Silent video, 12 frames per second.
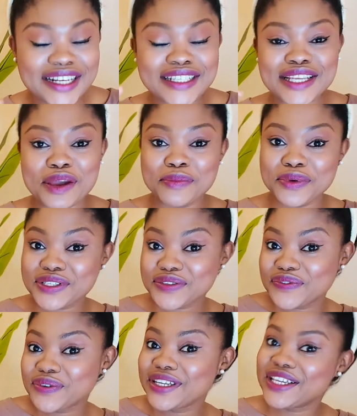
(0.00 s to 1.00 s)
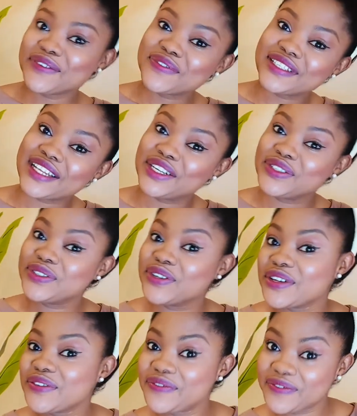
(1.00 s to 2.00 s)
These are beautiful gifts that do
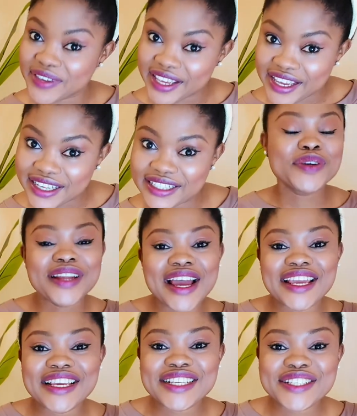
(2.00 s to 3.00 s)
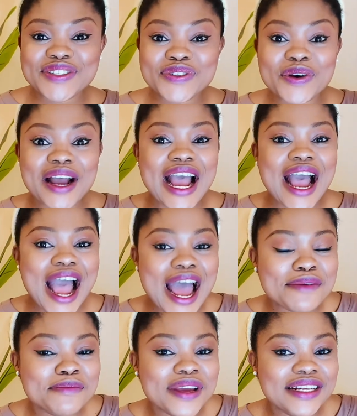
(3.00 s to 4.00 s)
not fade. So they're into
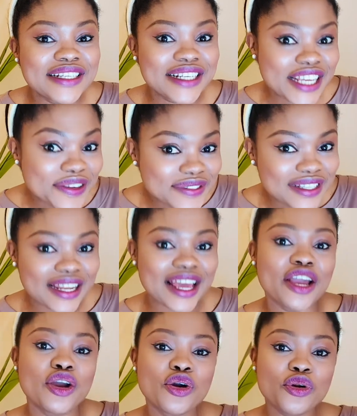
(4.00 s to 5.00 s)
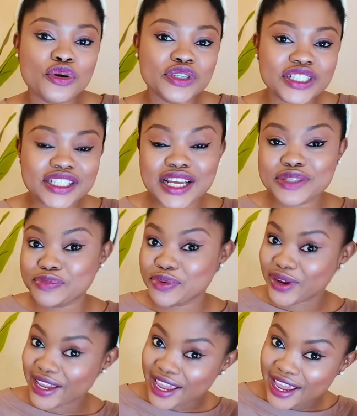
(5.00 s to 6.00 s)
handmade gifts like crochet
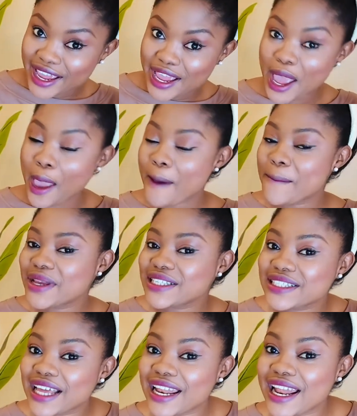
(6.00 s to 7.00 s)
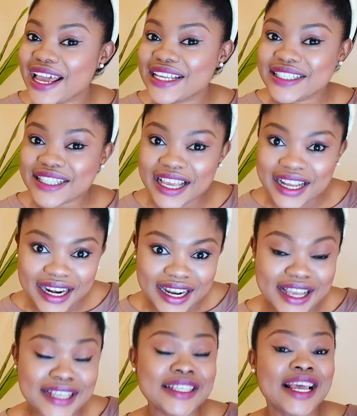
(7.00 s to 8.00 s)
bouquet, personalized
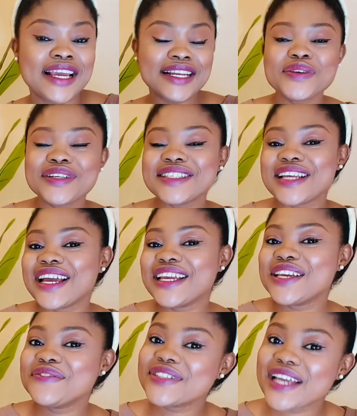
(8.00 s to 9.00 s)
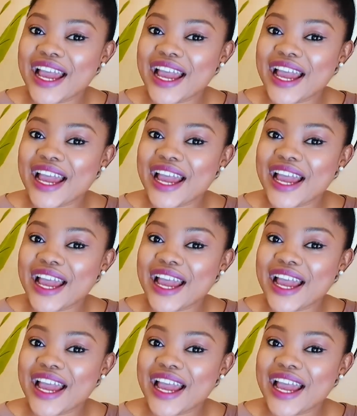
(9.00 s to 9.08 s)
necklace. So these are gift